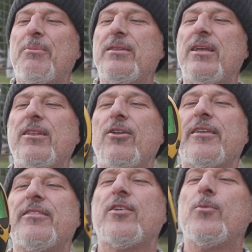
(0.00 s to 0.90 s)
but none
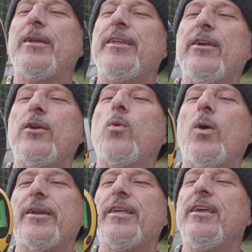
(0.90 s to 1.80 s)
like this one here in
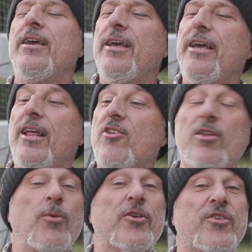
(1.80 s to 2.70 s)
quality. It
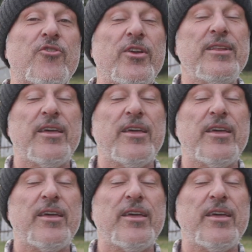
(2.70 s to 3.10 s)
actually works a treat.